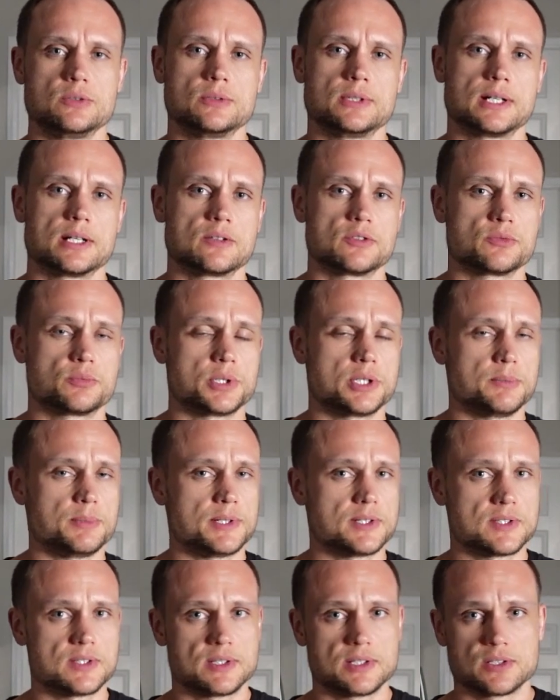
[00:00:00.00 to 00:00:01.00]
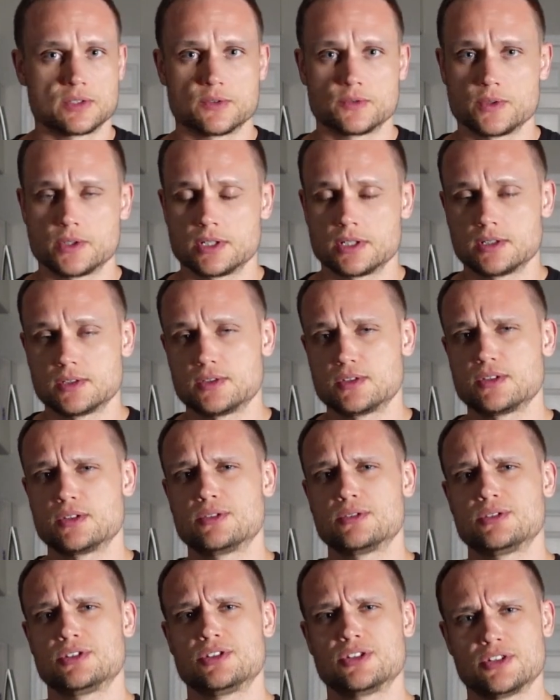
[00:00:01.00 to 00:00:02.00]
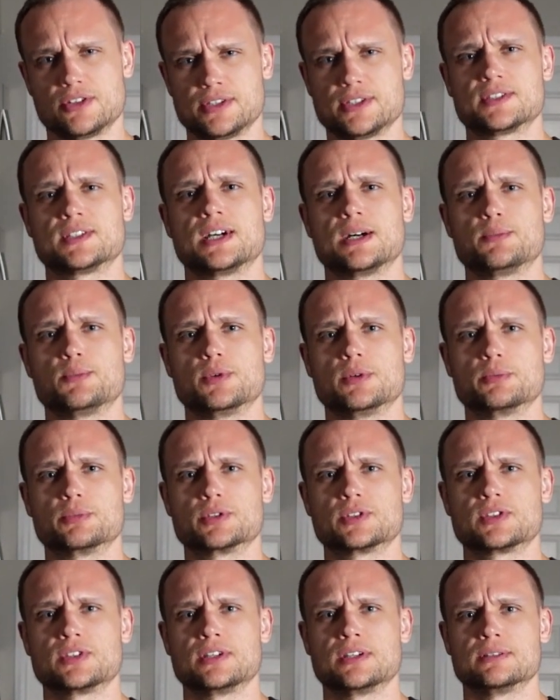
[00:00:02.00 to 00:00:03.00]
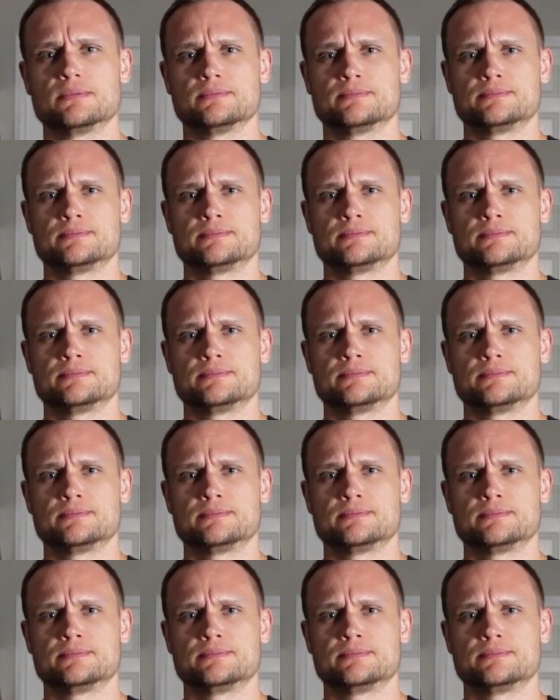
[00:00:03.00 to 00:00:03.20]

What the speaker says: Not everybody makes it this far, so you're in the top 1%.